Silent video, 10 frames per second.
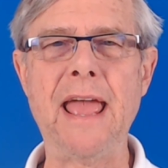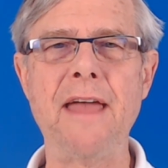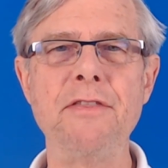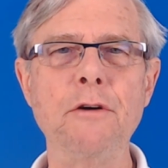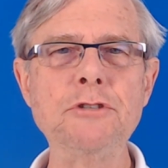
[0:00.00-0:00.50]

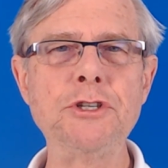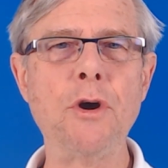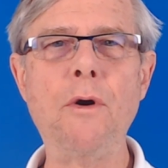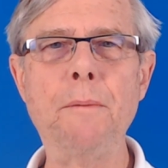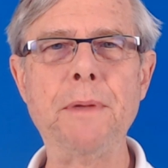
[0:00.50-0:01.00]
and those
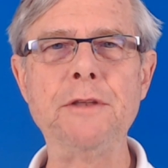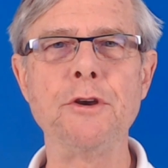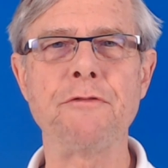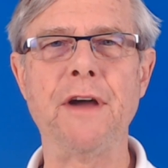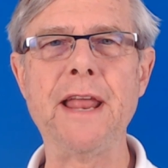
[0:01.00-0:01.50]
show up
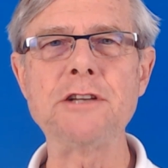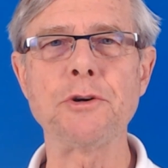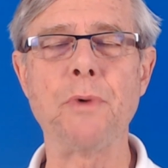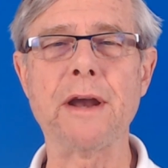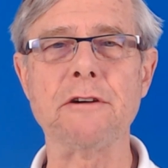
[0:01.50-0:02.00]
in your
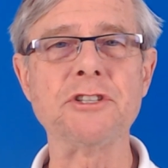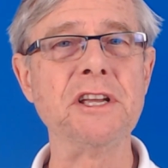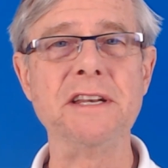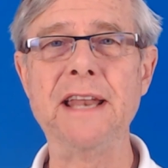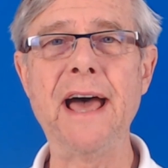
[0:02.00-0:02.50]
financial
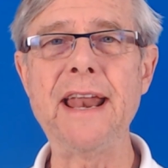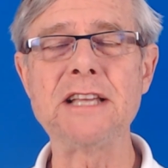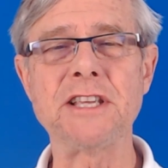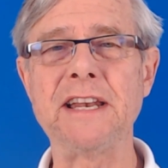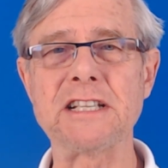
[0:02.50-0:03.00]
records
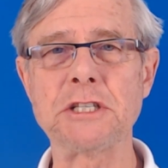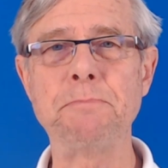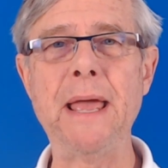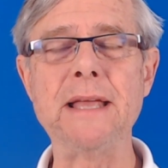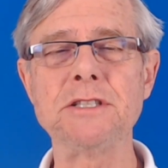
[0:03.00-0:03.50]
not as an
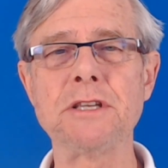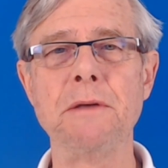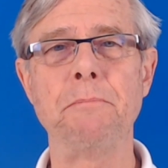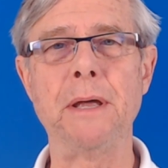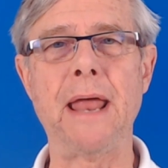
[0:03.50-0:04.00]

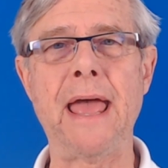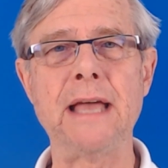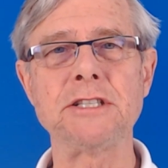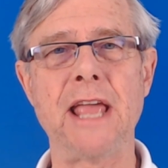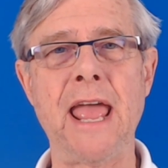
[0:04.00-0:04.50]
expense, but
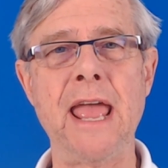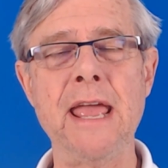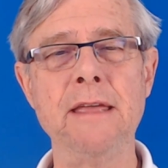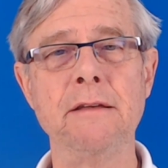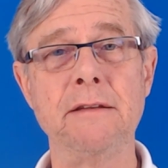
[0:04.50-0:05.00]
as
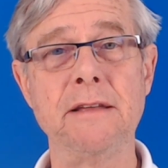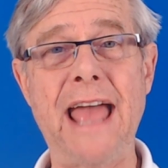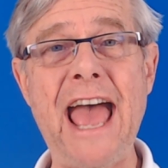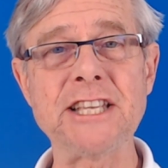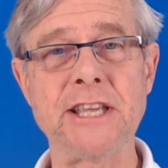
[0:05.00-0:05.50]
an
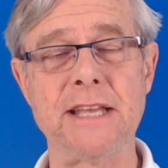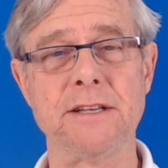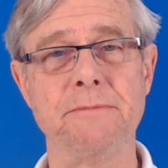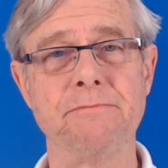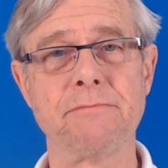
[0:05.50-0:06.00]

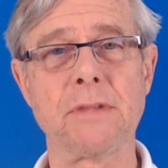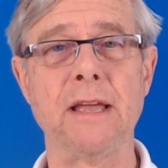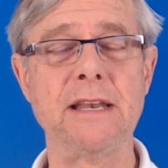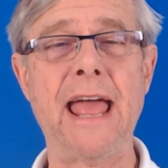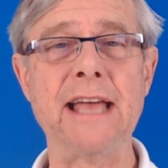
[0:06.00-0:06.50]
asset.
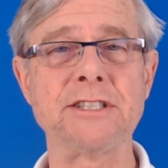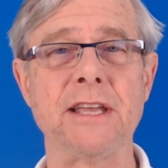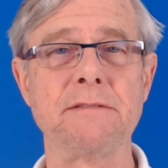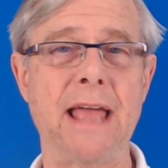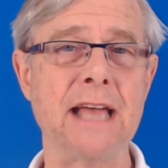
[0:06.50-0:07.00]
Okay, an
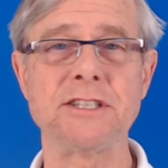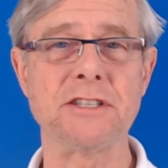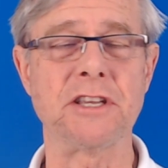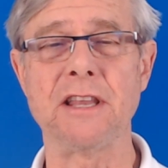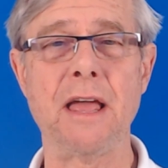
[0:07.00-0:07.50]
asset,
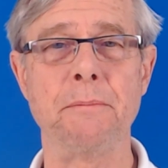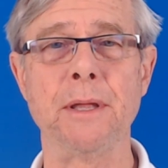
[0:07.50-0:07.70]
assets and